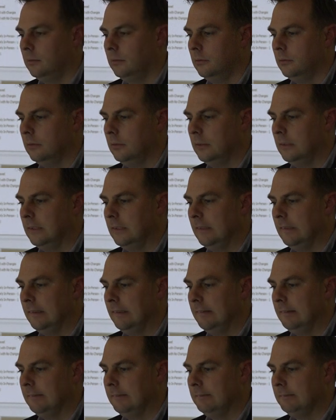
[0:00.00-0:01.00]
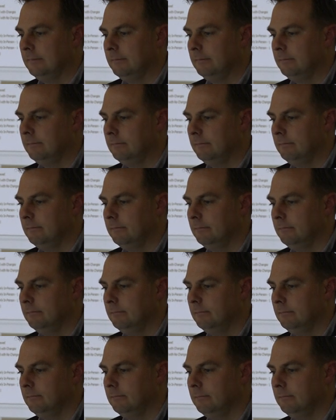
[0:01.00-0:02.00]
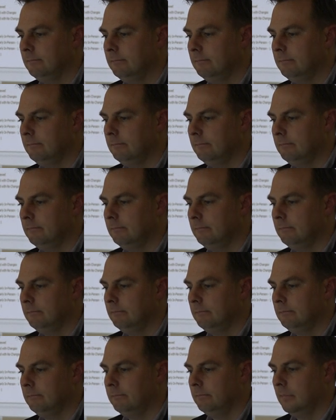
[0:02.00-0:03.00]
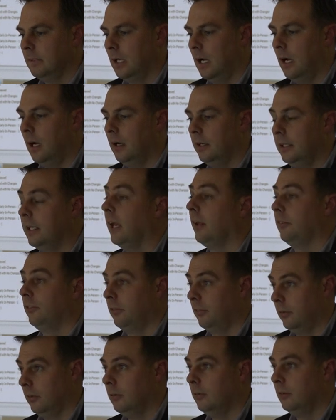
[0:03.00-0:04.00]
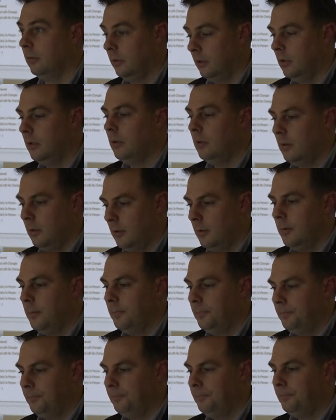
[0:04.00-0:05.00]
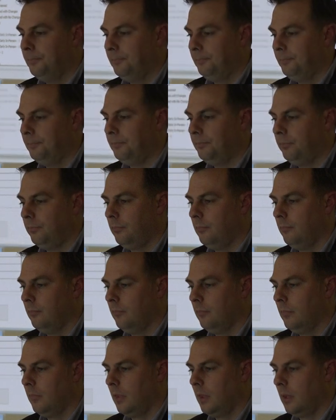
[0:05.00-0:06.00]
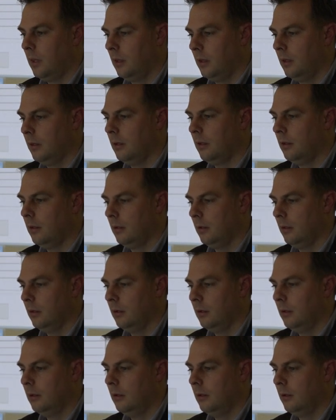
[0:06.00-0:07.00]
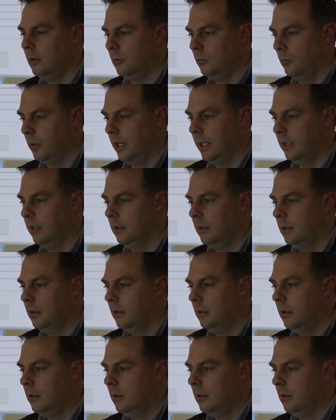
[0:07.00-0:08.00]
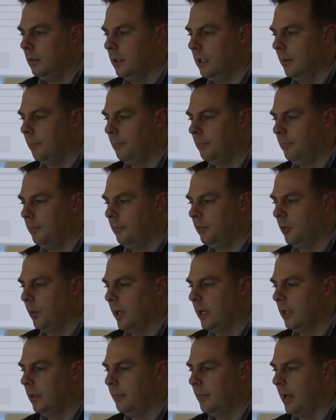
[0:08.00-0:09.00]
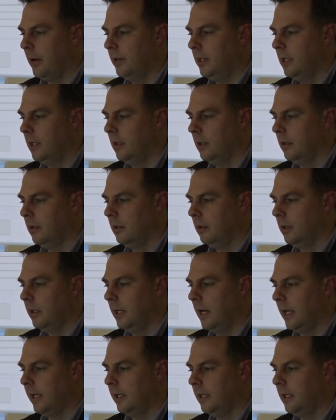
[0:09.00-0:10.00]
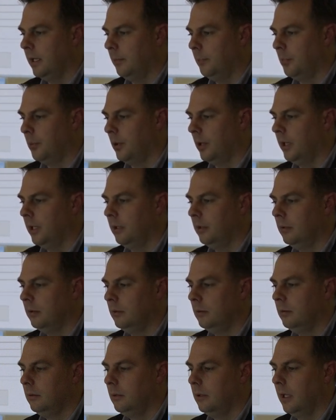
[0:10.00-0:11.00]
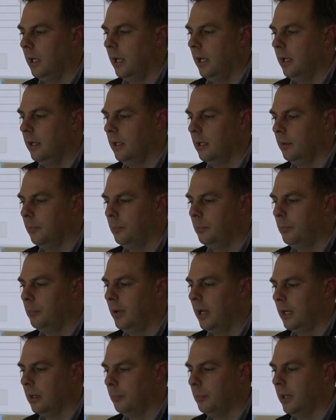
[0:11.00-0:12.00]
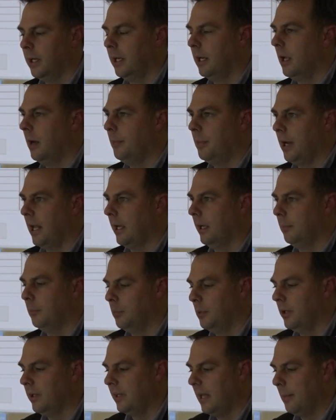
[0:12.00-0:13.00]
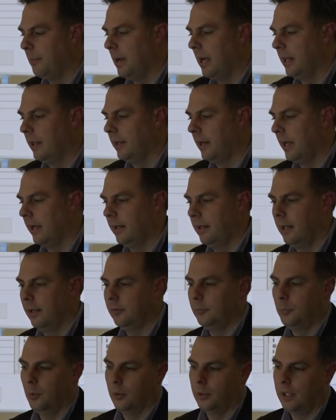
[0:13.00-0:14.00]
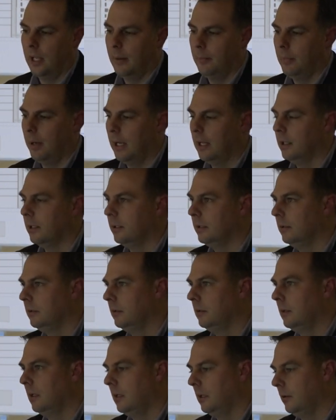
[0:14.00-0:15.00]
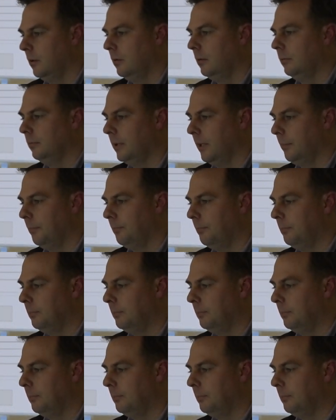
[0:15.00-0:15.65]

Can you export just that image of the one on hold? Like for uh, us, yes. our, our matrix at the warehouse, we have to bring that image if we wanted the board to look at it. Right. Or yep. So I come down here and I can hit print and it'll, bring it up and I can print that ballot. I can export that ballot. Yep.